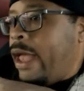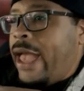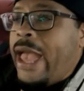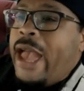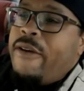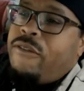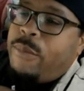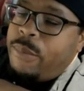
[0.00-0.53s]

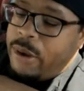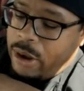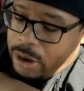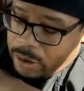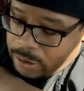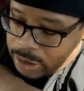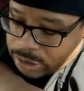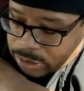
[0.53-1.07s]
half a
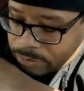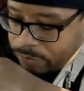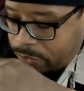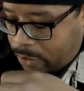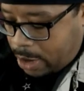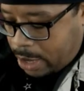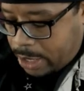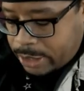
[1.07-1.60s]
burger, and some
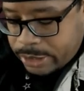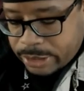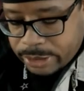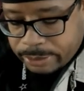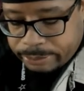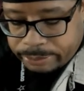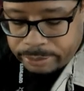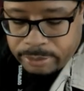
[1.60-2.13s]

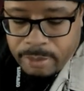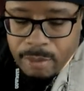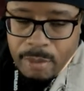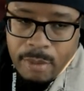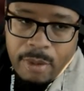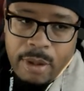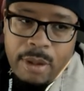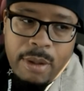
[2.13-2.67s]
fries.
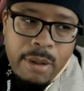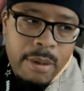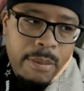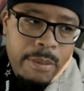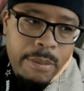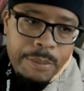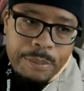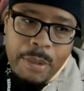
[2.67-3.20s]

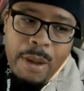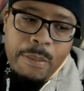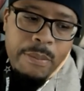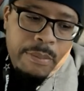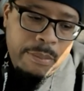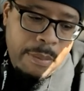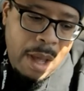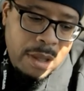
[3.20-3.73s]
My,
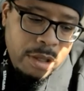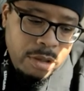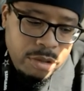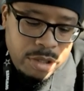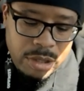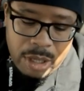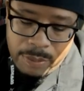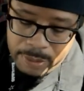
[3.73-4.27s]
hmm. my
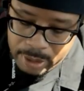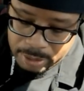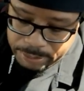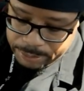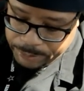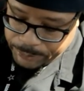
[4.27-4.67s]
little stomach.